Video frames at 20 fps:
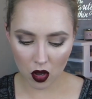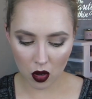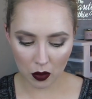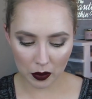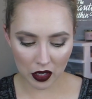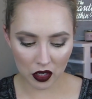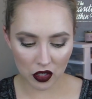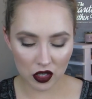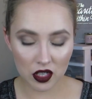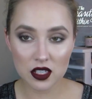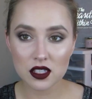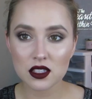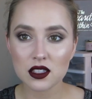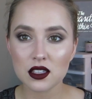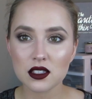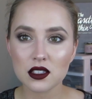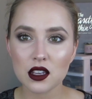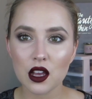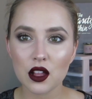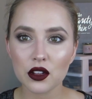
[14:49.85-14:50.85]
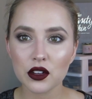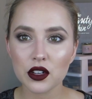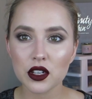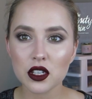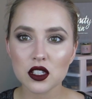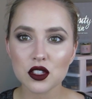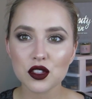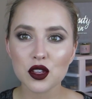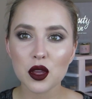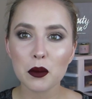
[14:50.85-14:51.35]
Oh my goodness, this color
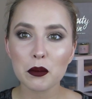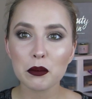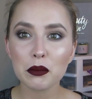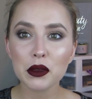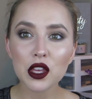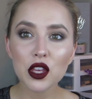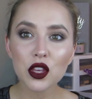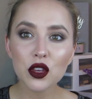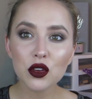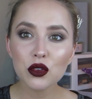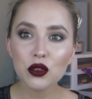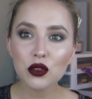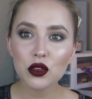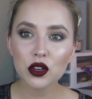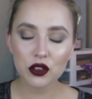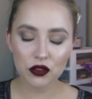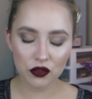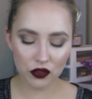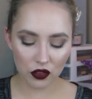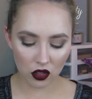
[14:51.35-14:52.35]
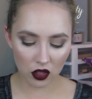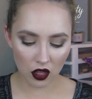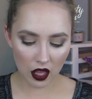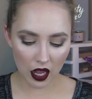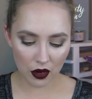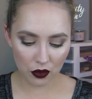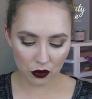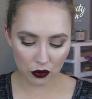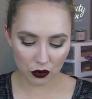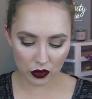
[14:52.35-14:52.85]
is beautiful.
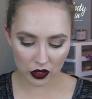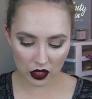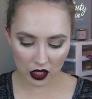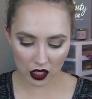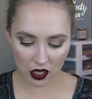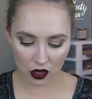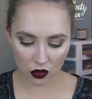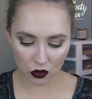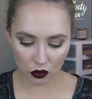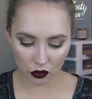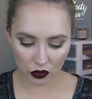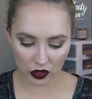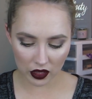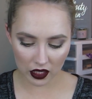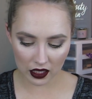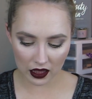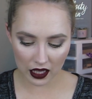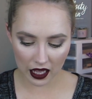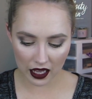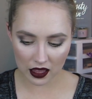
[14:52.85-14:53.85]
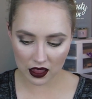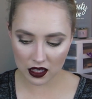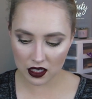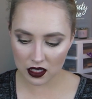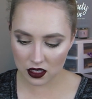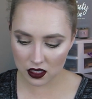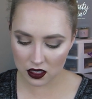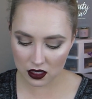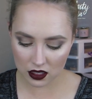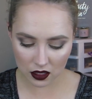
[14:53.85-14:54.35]
I really, really like
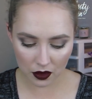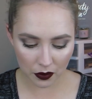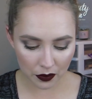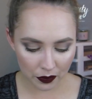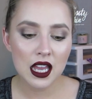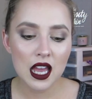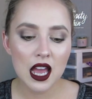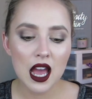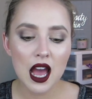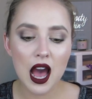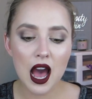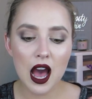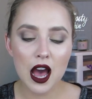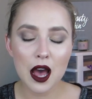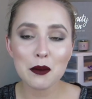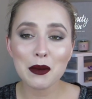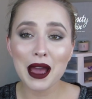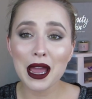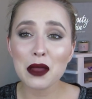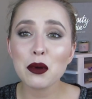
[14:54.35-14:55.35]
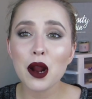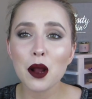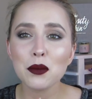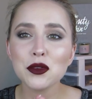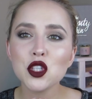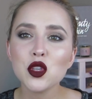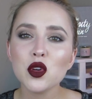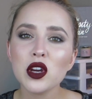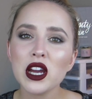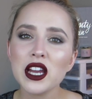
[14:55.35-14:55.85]
this. I
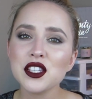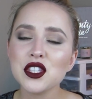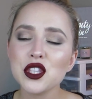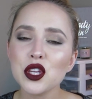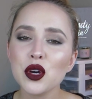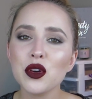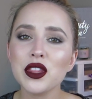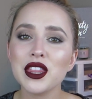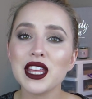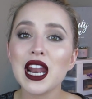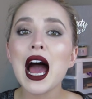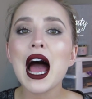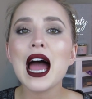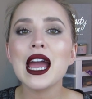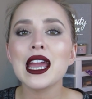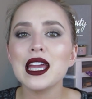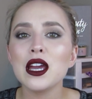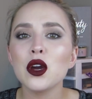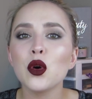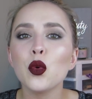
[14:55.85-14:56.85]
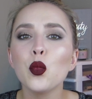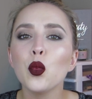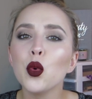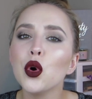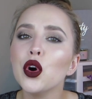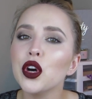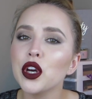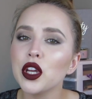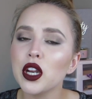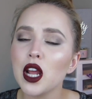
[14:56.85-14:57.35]
promised you guys though that I
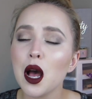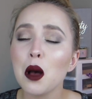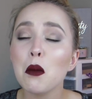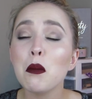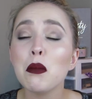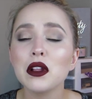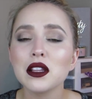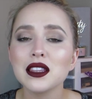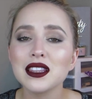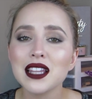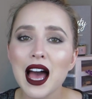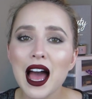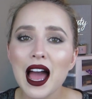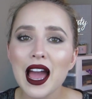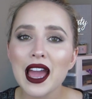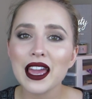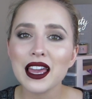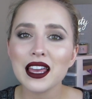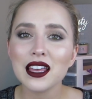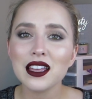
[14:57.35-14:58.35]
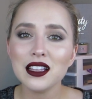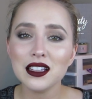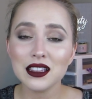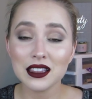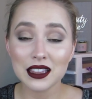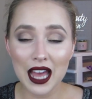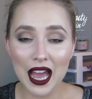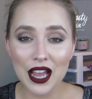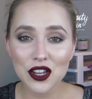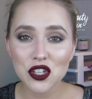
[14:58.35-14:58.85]
would apply
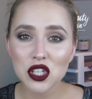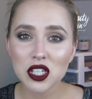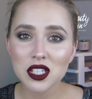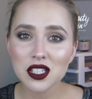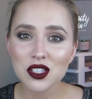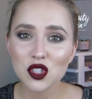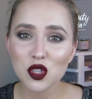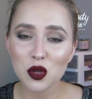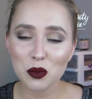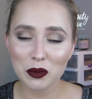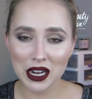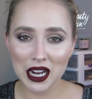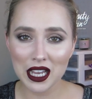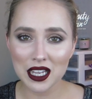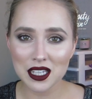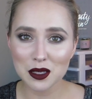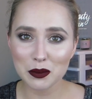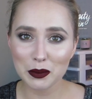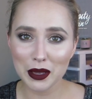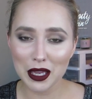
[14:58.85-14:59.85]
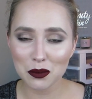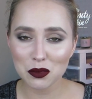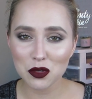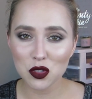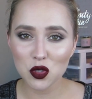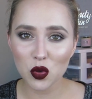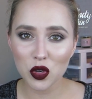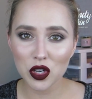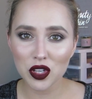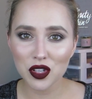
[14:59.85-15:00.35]
lashes to my next makeup
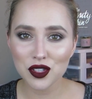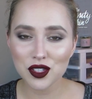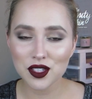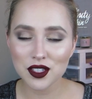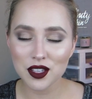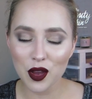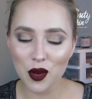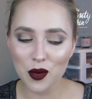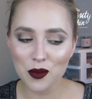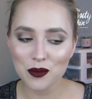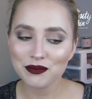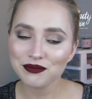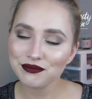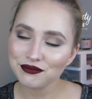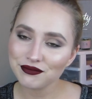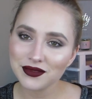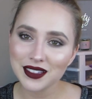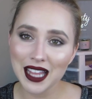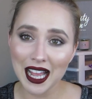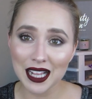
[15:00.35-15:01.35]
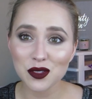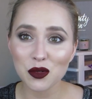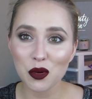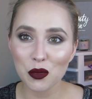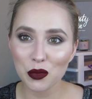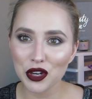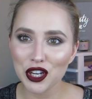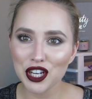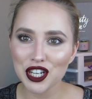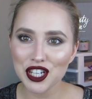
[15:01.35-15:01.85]
tutorial, so that's what
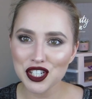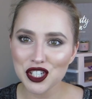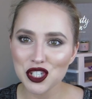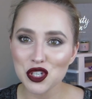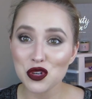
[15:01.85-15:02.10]
we're gonna